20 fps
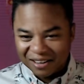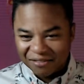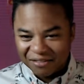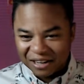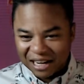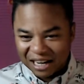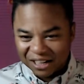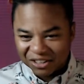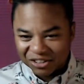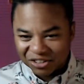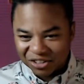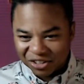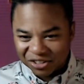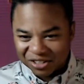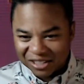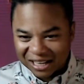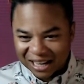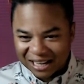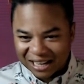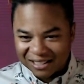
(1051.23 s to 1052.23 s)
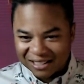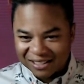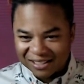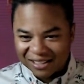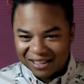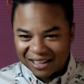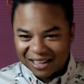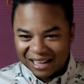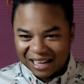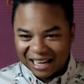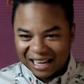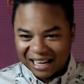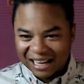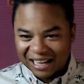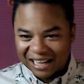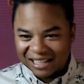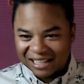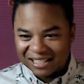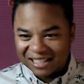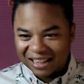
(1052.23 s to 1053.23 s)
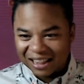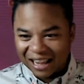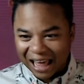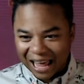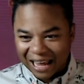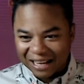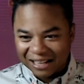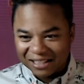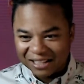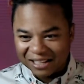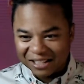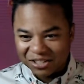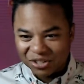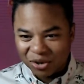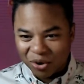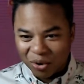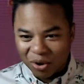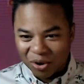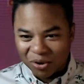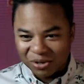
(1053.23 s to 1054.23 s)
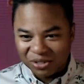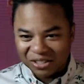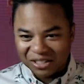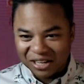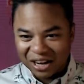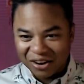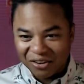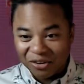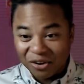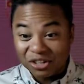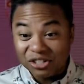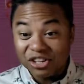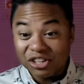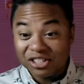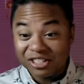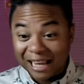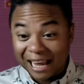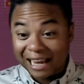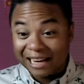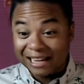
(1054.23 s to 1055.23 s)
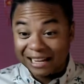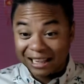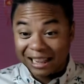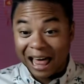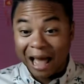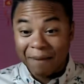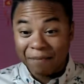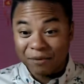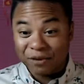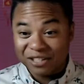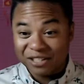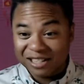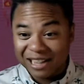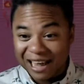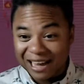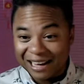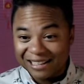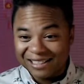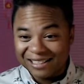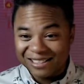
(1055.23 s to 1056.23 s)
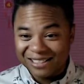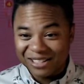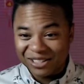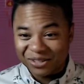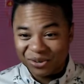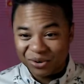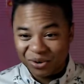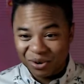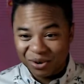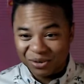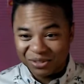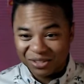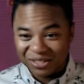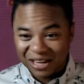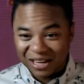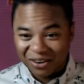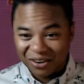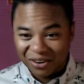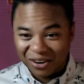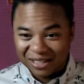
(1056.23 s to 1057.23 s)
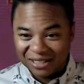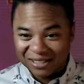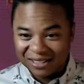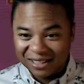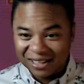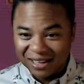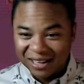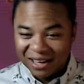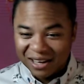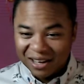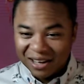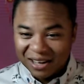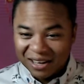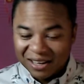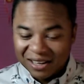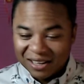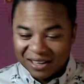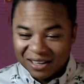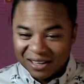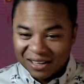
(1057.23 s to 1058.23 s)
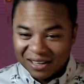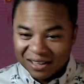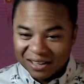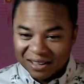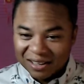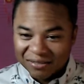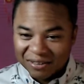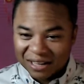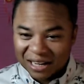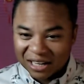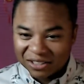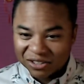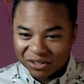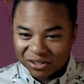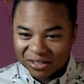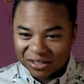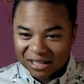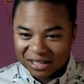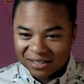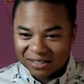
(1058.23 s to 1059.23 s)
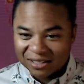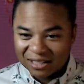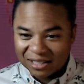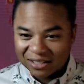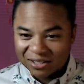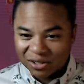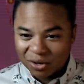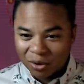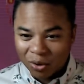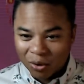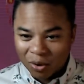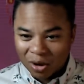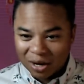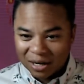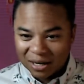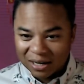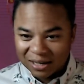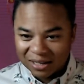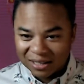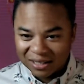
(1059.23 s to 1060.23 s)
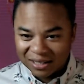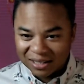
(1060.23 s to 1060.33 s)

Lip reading: Finestro says it's like Discord on steroids. You're saying Clapper is like Discord on steroids? Finestro says Discord,